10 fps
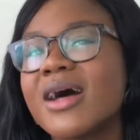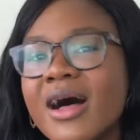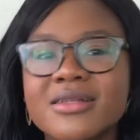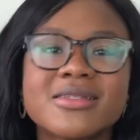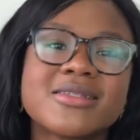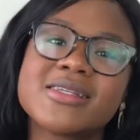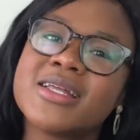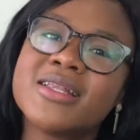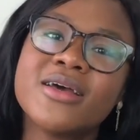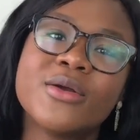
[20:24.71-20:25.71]
aunts,
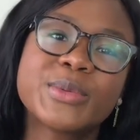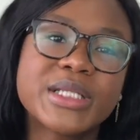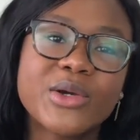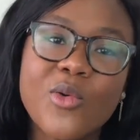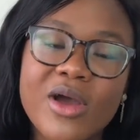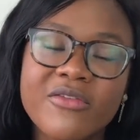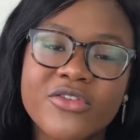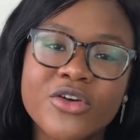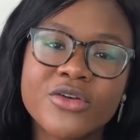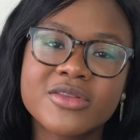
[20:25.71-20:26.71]
and really
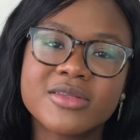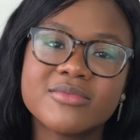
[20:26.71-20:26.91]
whoever